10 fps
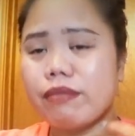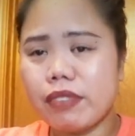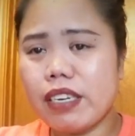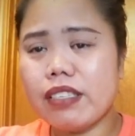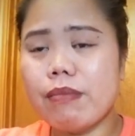
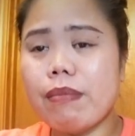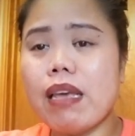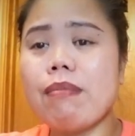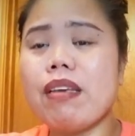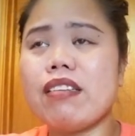there's a
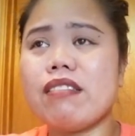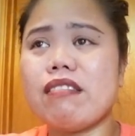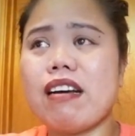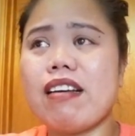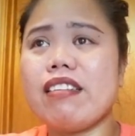baby
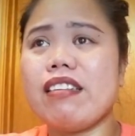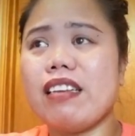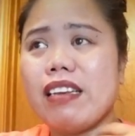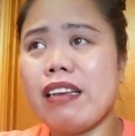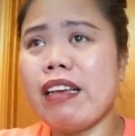inside,
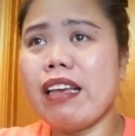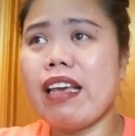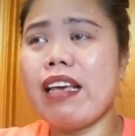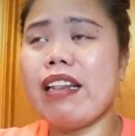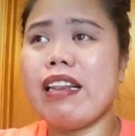
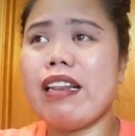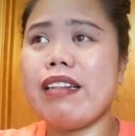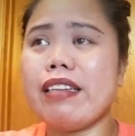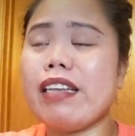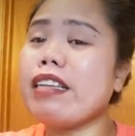and
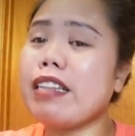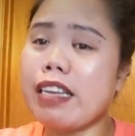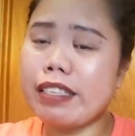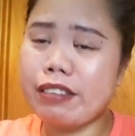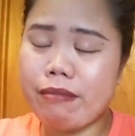it did
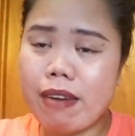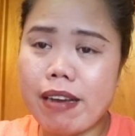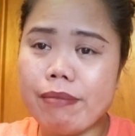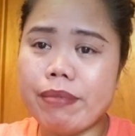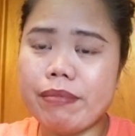not
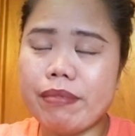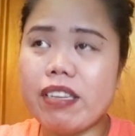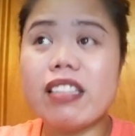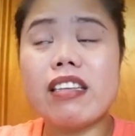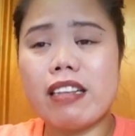survive.
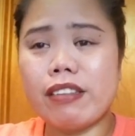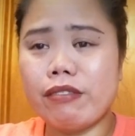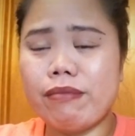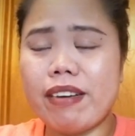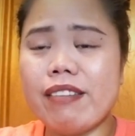It did not
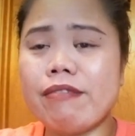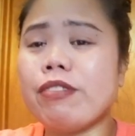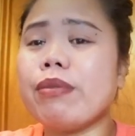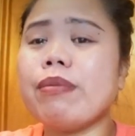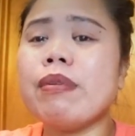survive.
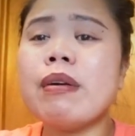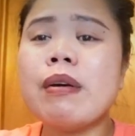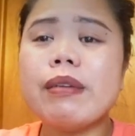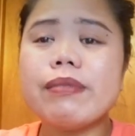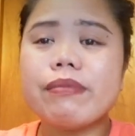So
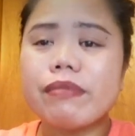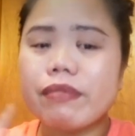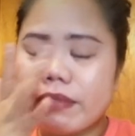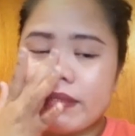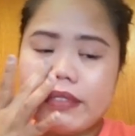
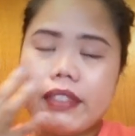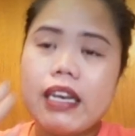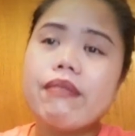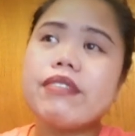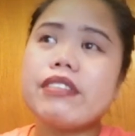
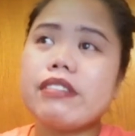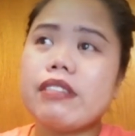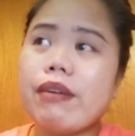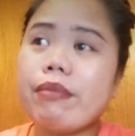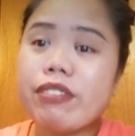that
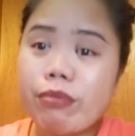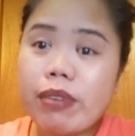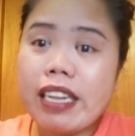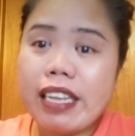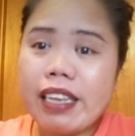was
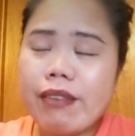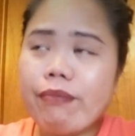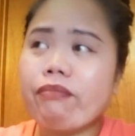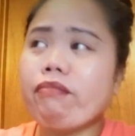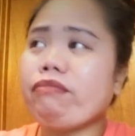really,
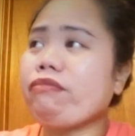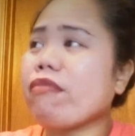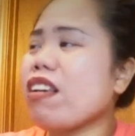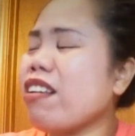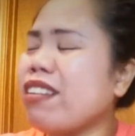
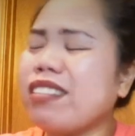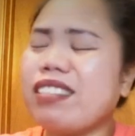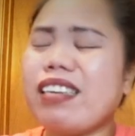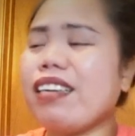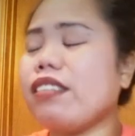
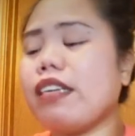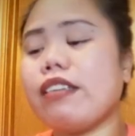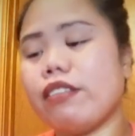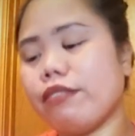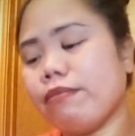I
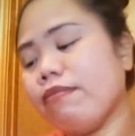don't know.